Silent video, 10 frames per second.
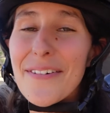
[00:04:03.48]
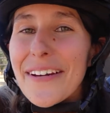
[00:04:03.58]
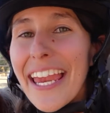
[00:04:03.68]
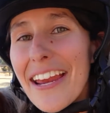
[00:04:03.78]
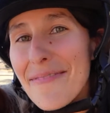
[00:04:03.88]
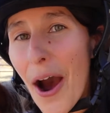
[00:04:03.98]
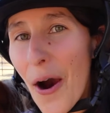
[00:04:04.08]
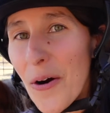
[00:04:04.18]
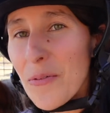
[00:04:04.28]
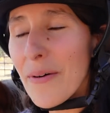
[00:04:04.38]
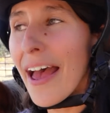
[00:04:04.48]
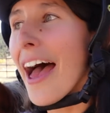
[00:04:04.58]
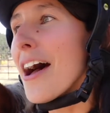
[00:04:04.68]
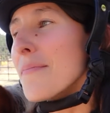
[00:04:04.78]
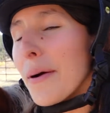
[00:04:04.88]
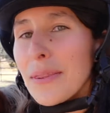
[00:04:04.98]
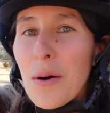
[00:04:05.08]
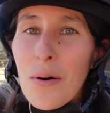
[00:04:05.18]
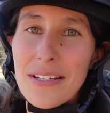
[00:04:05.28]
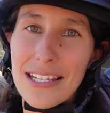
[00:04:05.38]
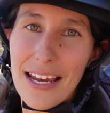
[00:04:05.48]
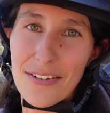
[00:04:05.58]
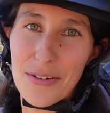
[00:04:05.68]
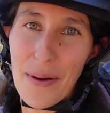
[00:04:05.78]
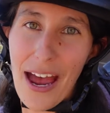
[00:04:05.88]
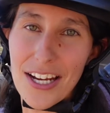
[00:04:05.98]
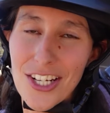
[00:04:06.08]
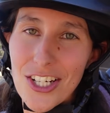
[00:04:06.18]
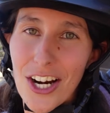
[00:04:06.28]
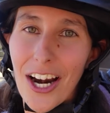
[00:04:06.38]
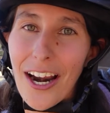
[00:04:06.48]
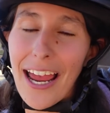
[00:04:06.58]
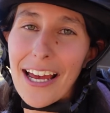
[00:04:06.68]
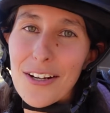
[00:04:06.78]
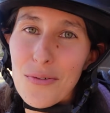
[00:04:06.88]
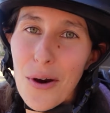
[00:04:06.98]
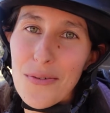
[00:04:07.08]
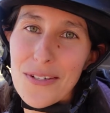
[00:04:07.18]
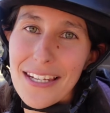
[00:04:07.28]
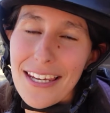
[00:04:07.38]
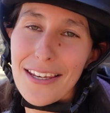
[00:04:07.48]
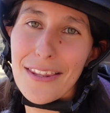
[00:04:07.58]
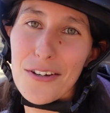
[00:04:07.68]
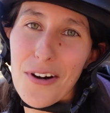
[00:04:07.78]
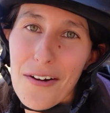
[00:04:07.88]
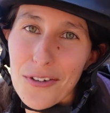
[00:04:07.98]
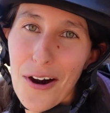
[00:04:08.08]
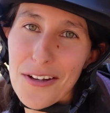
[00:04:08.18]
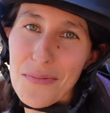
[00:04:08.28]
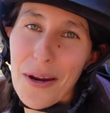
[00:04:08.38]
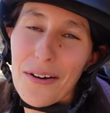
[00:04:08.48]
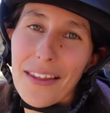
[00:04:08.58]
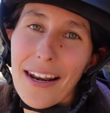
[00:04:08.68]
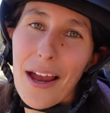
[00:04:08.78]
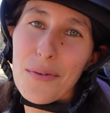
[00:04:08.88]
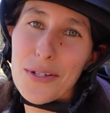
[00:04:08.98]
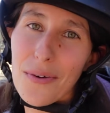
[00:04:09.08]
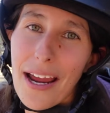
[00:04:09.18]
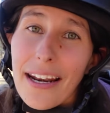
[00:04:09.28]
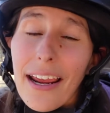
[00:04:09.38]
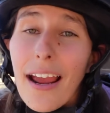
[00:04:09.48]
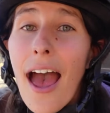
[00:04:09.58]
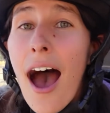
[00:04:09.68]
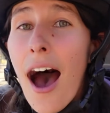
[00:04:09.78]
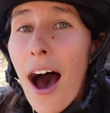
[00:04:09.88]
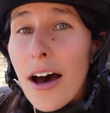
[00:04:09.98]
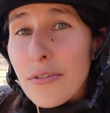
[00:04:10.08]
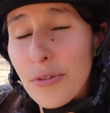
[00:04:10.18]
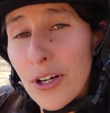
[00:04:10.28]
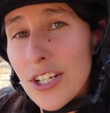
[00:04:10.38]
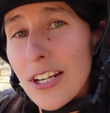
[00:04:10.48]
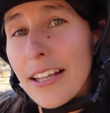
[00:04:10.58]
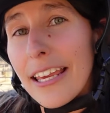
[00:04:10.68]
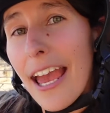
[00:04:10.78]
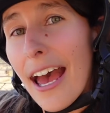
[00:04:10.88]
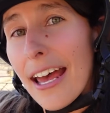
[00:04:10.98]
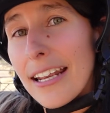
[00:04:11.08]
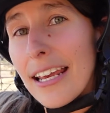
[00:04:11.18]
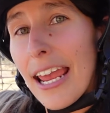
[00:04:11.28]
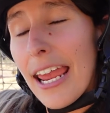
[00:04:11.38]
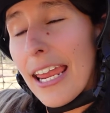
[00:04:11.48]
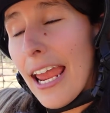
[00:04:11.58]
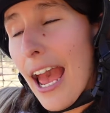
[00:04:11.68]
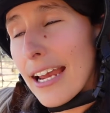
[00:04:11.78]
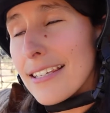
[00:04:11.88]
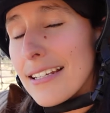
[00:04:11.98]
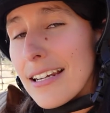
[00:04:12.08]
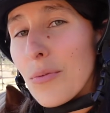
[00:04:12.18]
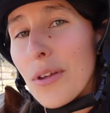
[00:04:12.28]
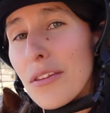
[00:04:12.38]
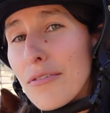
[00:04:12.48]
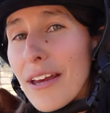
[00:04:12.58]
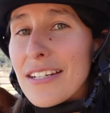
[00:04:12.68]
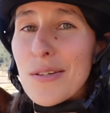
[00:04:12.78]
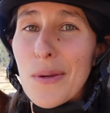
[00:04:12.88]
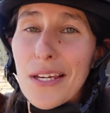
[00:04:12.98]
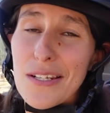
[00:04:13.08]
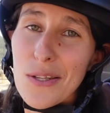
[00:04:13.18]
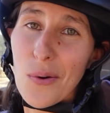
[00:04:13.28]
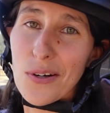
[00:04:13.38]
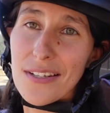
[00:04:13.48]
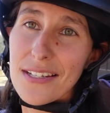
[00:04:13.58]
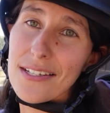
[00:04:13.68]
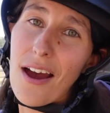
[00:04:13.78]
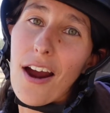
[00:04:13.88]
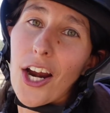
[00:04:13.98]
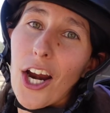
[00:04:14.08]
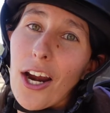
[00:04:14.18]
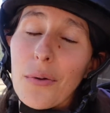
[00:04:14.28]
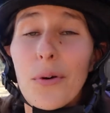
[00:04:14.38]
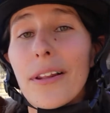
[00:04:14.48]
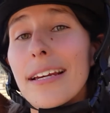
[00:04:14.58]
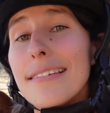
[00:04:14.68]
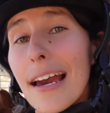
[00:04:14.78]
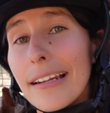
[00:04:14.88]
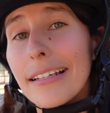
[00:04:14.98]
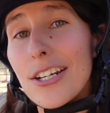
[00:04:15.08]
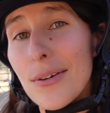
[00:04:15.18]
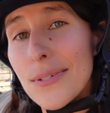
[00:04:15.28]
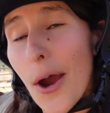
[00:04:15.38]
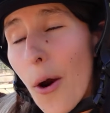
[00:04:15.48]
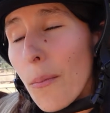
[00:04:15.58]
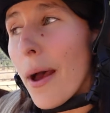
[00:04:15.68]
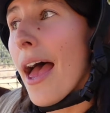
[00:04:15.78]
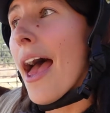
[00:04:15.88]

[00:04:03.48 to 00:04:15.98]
but we came home, put the horses out to pasture, and Rosie, the draft cross mare that I was riding, unfortunately had an accident with the fence because the horses saw her and were really excited that she was home,